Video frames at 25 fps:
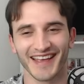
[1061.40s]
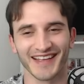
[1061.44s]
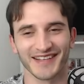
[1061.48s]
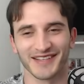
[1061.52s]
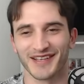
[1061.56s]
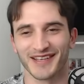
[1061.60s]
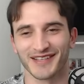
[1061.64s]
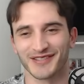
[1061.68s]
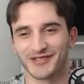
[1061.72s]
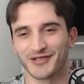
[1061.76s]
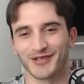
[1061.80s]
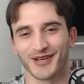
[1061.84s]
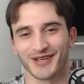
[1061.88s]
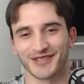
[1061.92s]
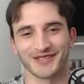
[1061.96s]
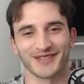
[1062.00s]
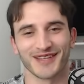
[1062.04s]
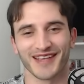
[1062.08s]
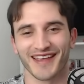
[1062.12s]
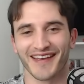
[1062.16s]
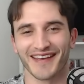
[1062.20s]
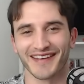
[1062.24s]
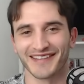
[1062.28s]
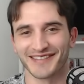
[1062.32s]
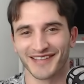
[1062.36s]
It's just
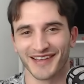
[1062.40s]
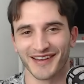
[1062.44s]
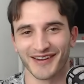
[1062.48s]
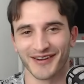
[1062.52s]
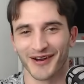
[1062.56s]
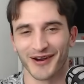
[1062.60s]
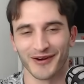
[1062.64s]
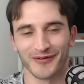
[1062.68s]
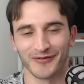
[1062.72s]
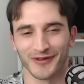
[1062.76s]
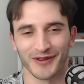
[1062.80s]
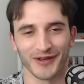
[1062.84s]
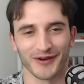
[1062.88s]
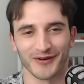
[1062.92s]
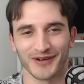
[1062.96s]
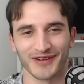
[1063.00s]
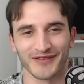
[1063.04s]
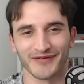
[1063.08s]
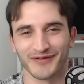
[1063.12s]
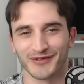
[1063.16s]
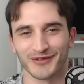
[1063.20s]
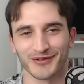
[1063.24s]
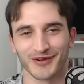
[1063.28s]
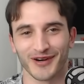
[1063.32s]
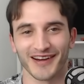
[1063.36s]
the eggs I caught without
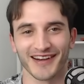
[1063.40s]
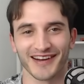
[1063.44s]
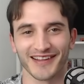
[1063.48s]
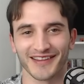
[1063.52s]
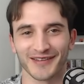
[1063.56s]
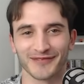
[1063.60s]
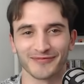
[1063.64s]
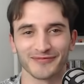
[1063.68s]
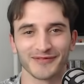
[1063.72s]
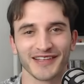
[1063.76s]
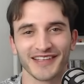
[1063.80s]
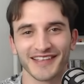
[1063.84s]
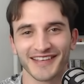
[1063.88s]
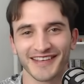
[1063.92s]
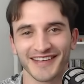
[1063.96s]
even training them.